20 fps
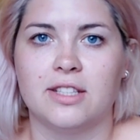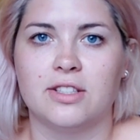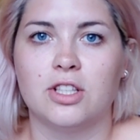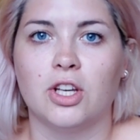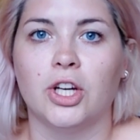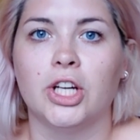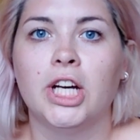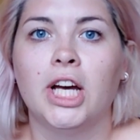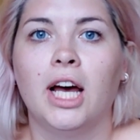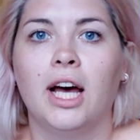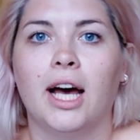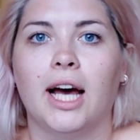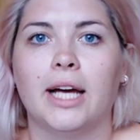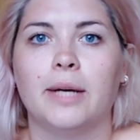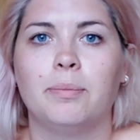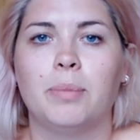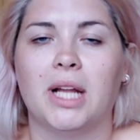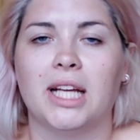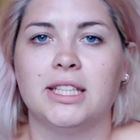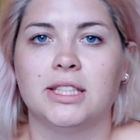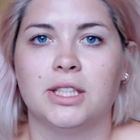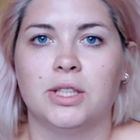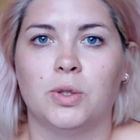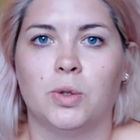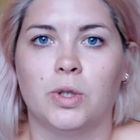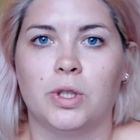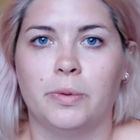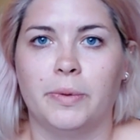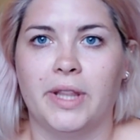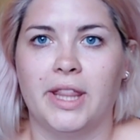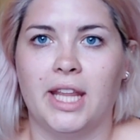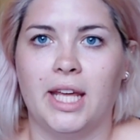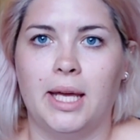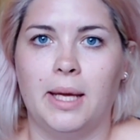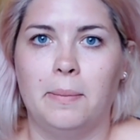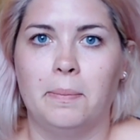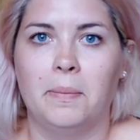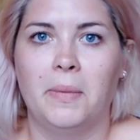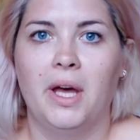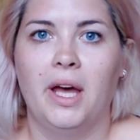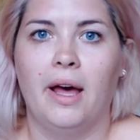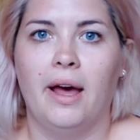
So I placed an order with them,